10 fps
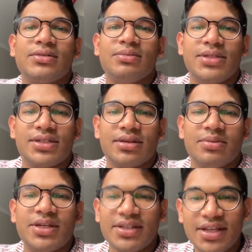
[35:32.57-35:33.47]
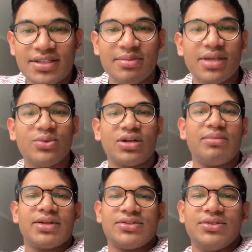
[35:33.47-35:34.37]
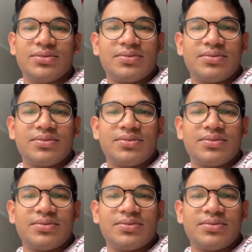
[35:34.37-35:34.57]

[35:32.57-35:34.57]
Missing the beard. Yes, the beard will come back soon.